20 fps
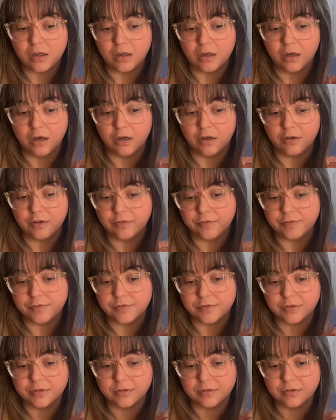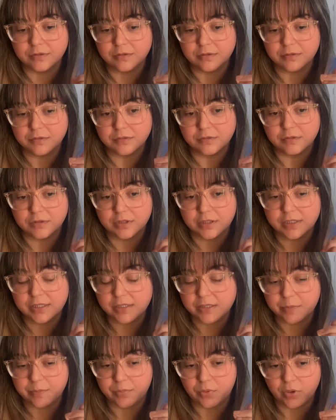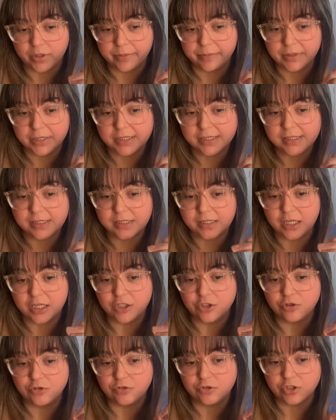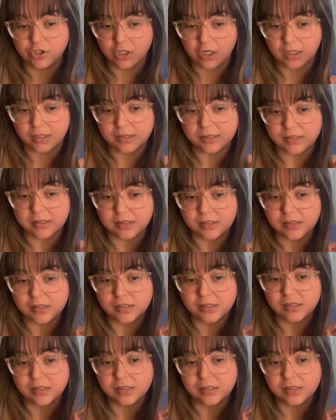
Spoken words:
of the disappointments, and you just